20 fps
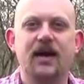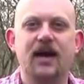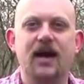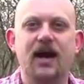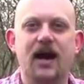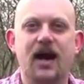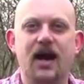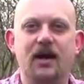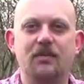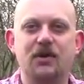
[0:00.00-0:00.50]

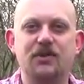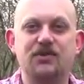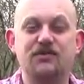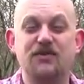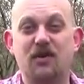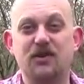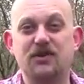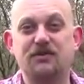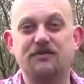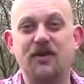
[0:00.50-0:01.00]
As
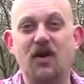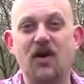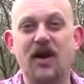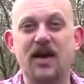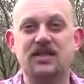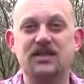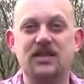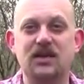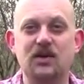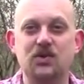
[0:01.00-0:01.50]
far as
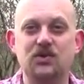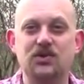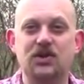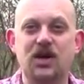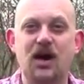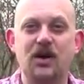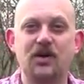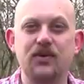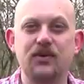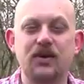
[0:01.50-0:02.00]
fire steels
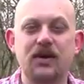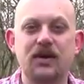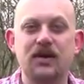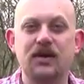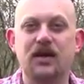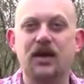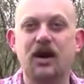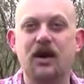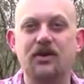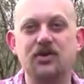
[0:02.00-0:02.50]
go,
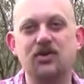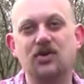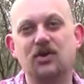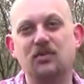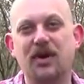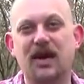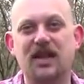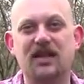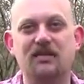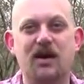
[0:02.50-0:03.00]
you know, you
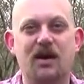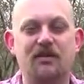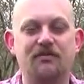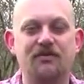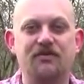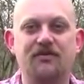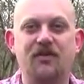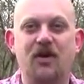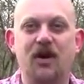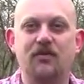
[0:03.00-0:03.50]
can pick them up
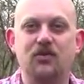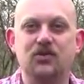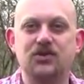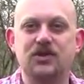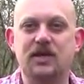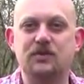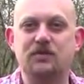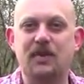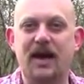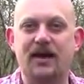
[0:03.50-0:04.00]
for £5 or
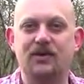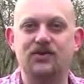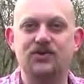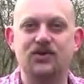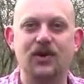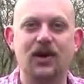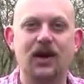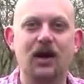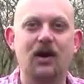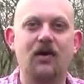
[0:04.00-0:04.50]
£6
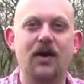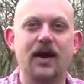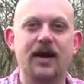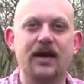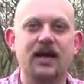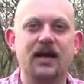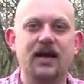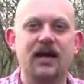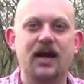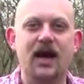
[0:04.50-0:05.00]

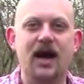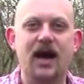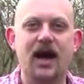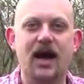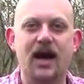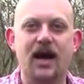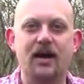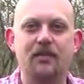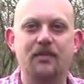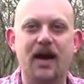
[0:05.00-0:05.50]
online,
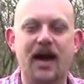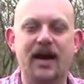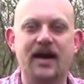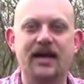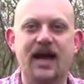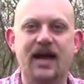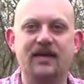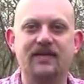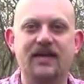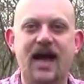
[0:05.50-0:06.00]
and
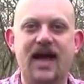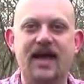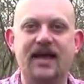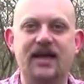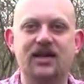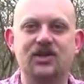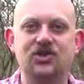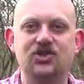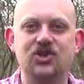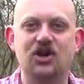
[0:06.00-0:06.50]
again that
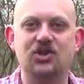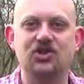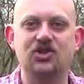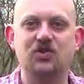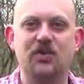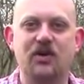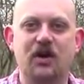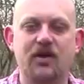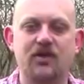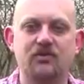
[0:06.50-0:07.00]
in
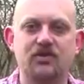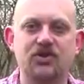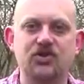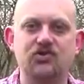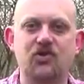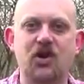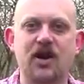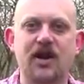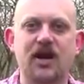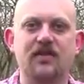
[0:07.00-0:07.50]
conjunction with either a
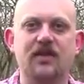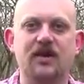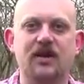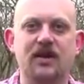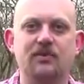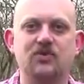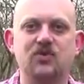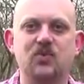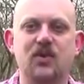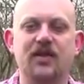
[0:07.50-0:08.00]
striker that
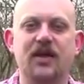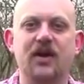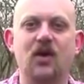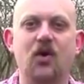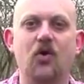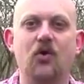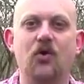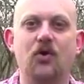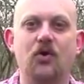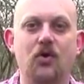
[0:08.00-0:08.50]
comes with it
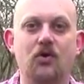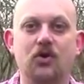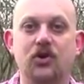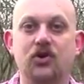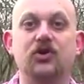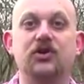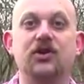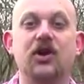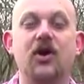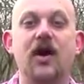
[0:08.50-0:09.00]
or a
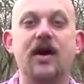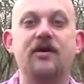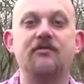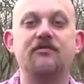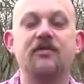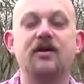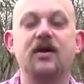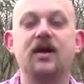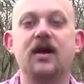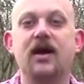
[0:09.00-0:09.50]
good knife,
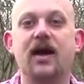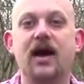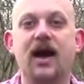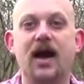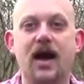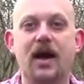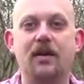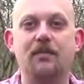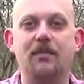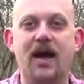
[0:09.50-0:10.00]

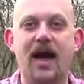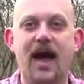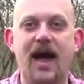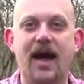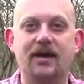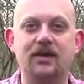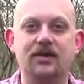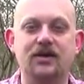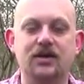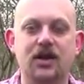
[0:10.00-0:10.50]

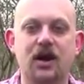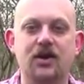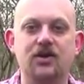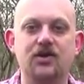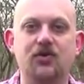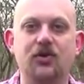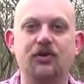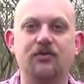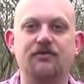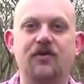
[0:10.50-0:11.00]
and you know,
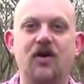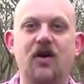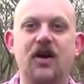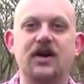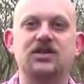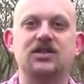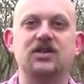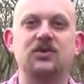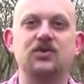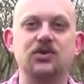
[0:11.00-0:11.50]
you've got a
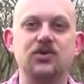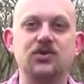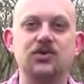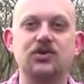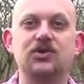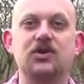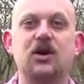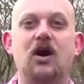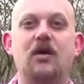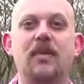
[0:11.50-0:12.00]
fire steel, you
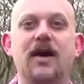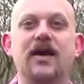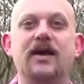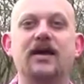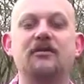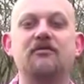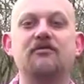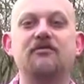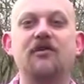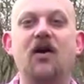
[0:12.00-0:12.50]
can start
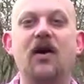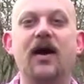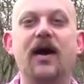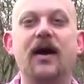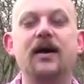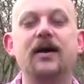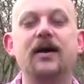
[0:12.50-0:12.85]
making fire.